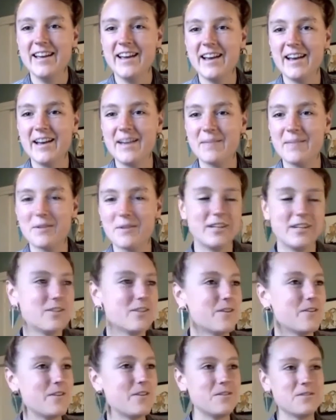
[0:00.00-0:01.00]
I am going to
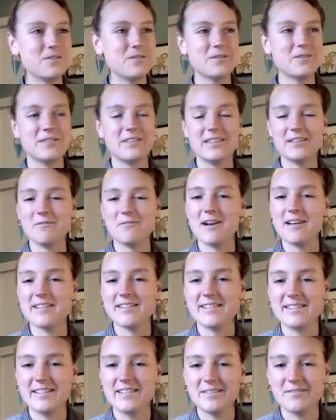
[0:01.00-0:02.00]
show you the
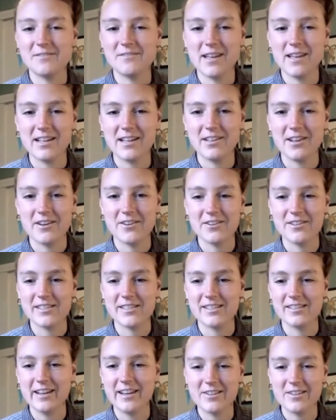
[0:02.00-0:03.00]
rest of that lottery
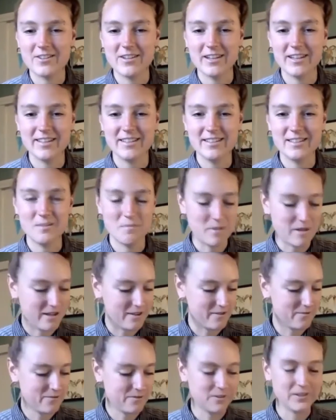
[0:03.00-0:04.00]
selection to
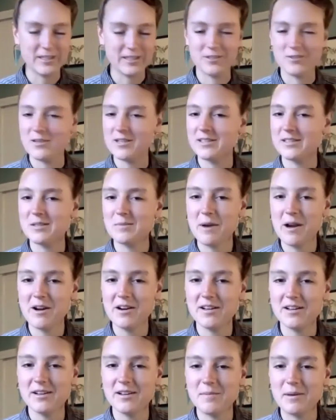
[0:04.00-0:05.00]
be fully
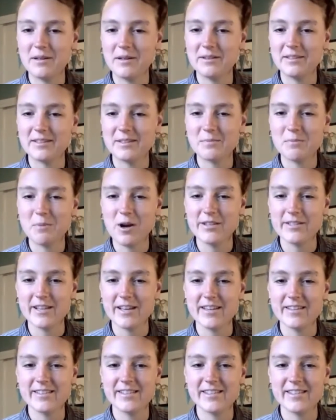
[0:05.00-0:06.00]
transparent about this
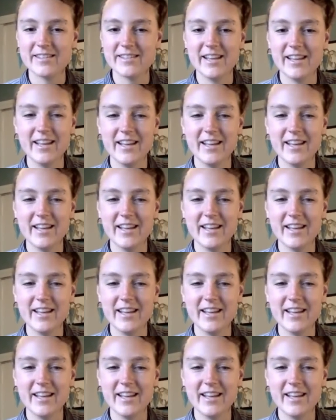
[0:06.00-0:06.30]
process